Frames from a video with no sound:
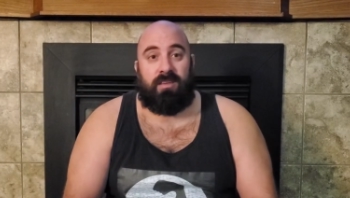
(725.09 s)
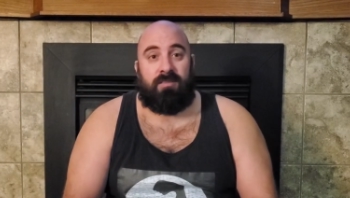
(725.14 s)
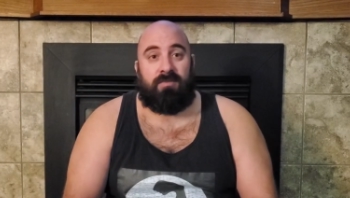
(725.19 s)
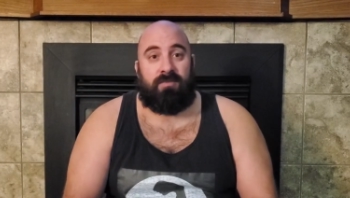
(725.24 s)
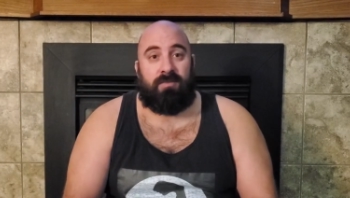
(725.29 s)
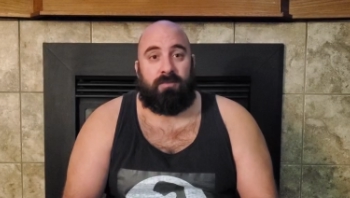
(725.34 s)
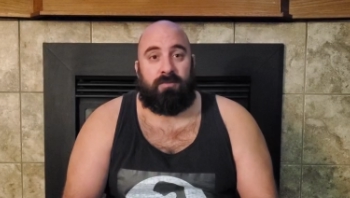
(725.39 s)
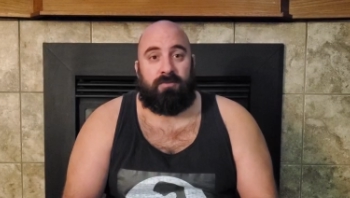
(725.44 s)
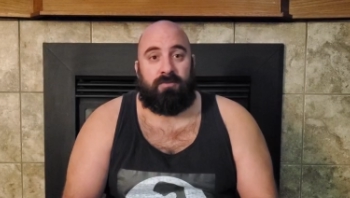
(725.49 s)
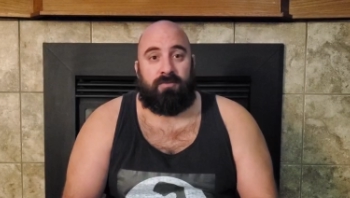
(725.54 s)

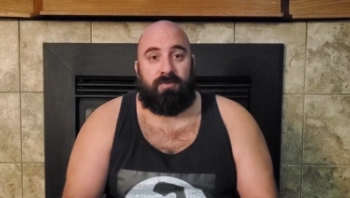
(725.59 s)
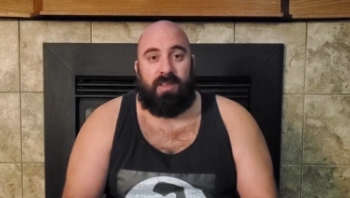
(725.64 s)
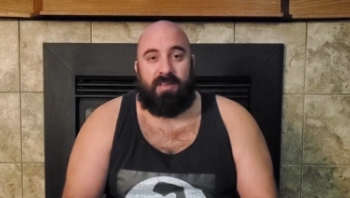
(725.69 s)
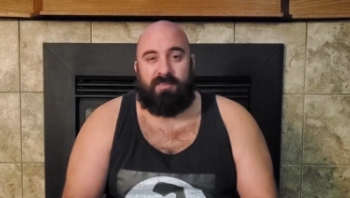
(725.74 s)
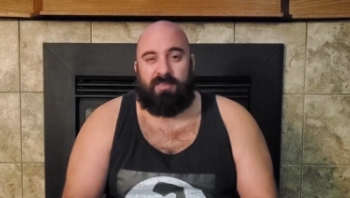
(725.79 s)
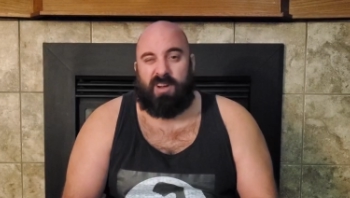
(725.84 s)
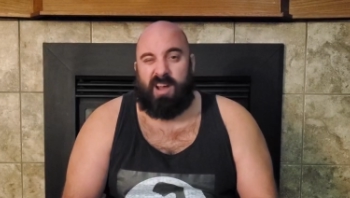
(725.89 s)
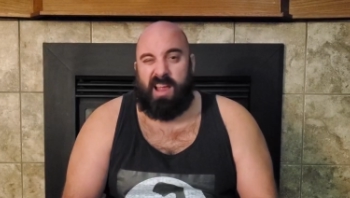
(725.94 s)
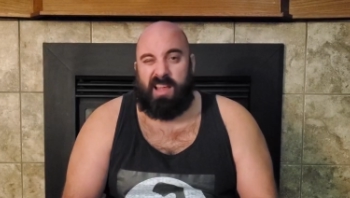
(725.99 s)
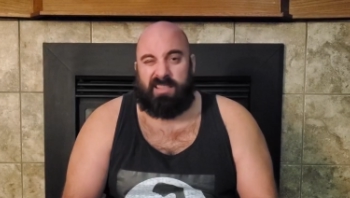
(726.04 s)
if you've
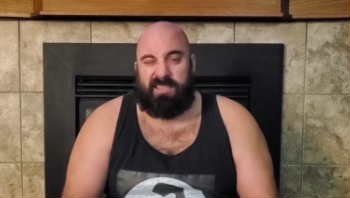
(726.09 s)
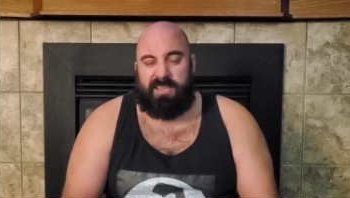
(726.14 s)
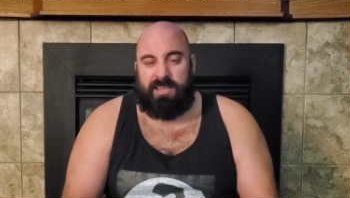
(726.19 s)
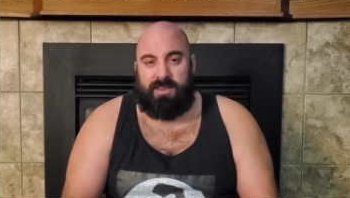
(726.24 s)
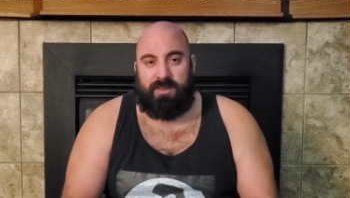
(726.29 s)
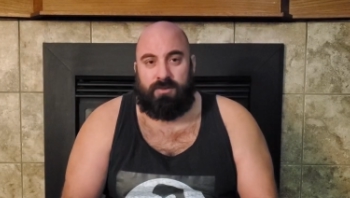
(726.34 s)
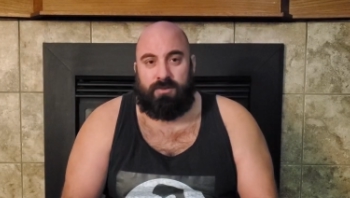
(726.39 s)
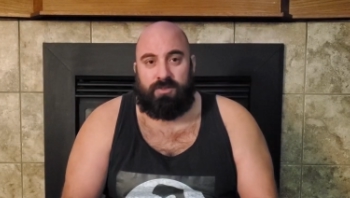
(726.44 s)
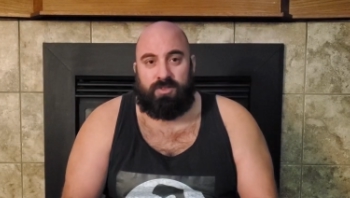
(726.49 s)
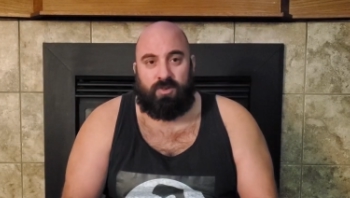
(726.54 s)
never had to
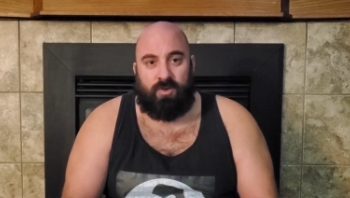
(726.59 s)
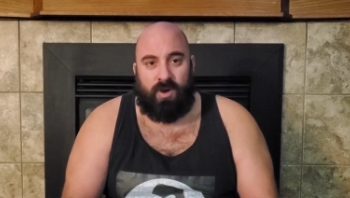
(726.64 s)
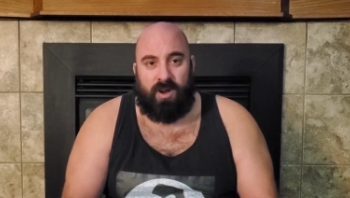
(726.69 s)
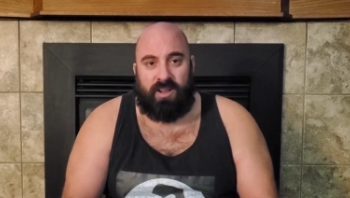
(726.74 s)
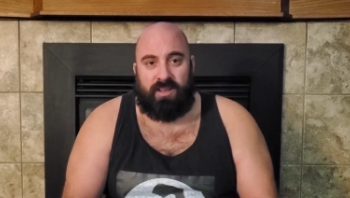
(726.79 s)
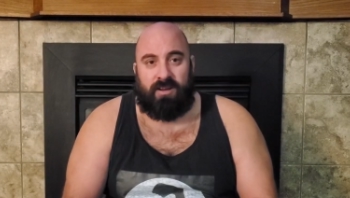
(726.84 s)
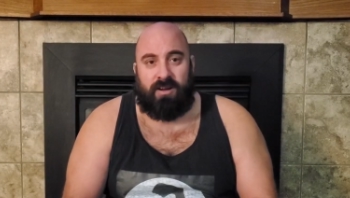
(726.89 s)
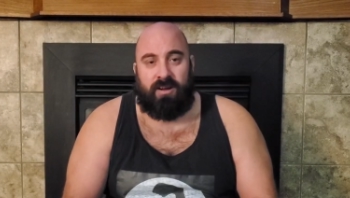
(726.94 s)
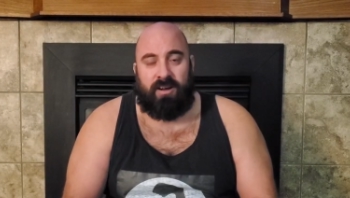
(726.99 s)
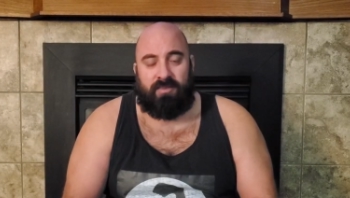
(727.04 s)
use
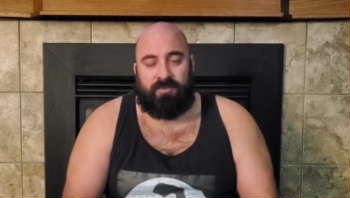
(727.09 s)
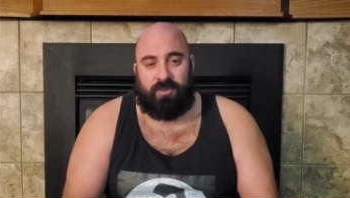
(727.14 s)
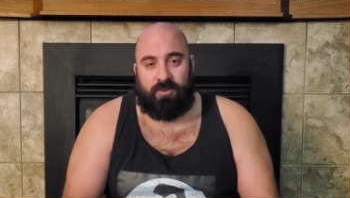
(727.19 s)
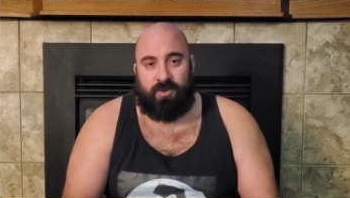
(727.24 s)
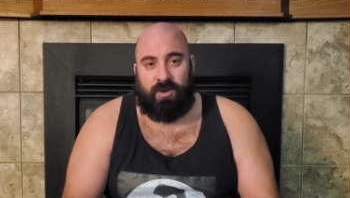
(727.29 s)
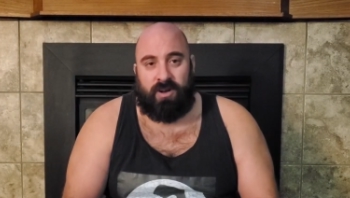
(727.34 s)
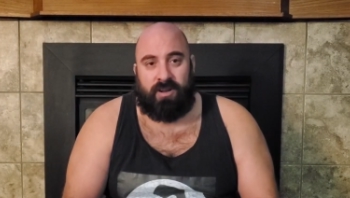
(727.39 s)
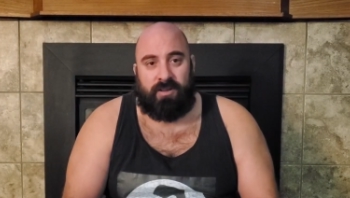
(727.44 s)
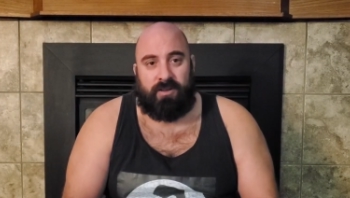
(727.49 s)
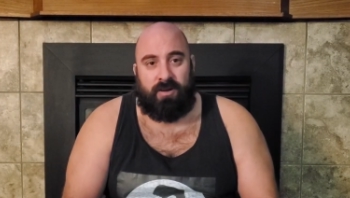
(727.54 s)
credit card after
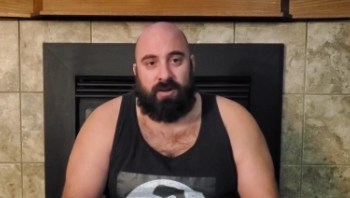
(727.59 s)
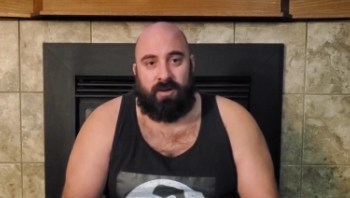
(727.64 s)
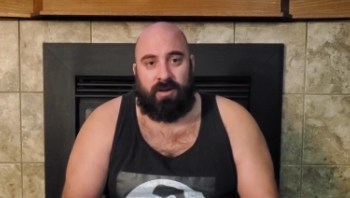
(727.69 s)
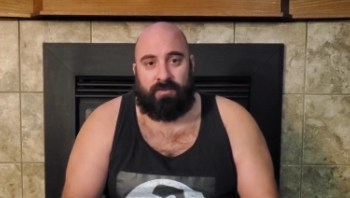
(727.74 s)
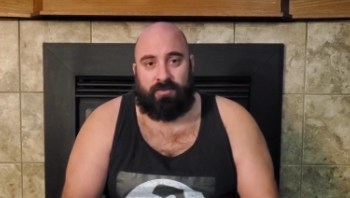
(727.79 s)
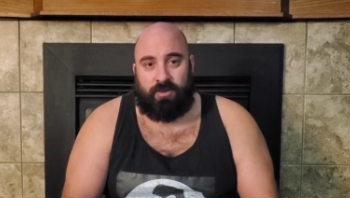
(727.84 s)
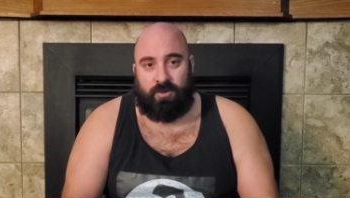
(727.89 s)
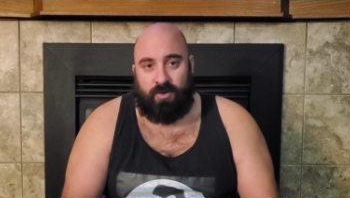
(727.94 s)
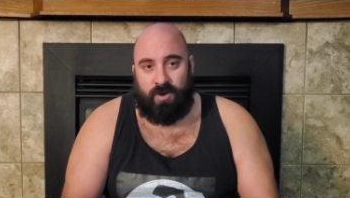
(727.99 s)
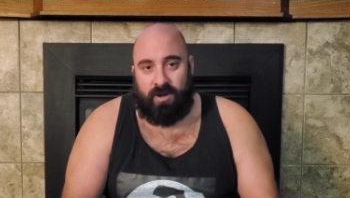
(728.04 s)
credit card
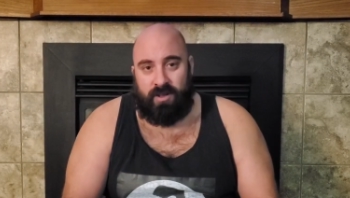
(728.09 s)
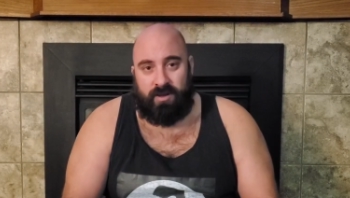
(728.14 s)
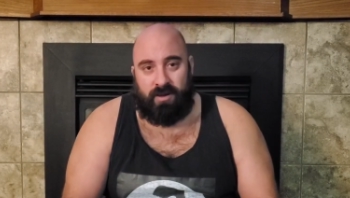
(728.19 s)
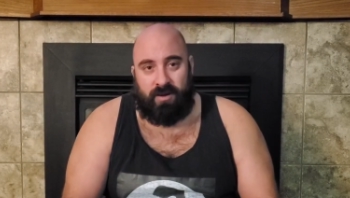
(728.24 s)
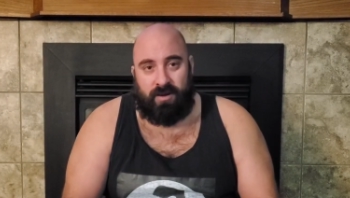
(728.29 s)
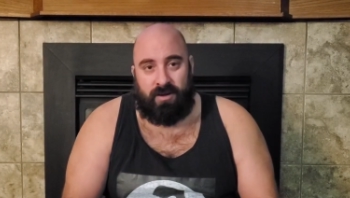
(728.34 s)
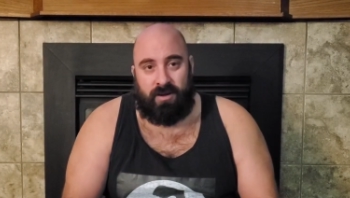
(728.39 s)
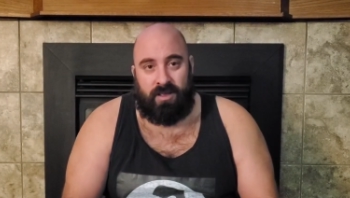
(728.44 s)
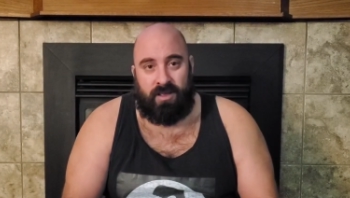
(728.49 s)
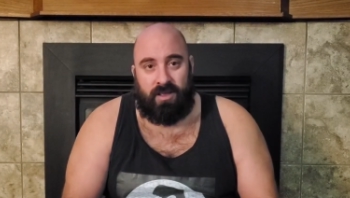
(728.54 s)
after credit
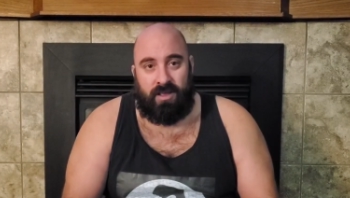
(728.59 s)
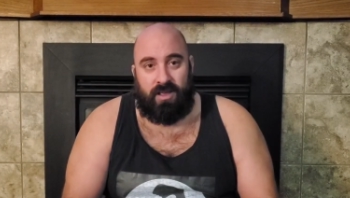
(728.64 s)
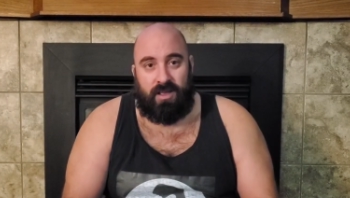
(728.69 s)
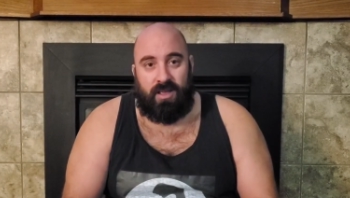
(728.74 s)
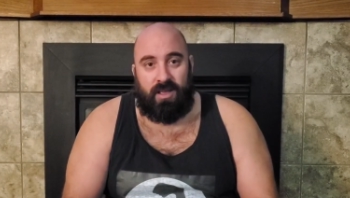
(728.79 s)
card,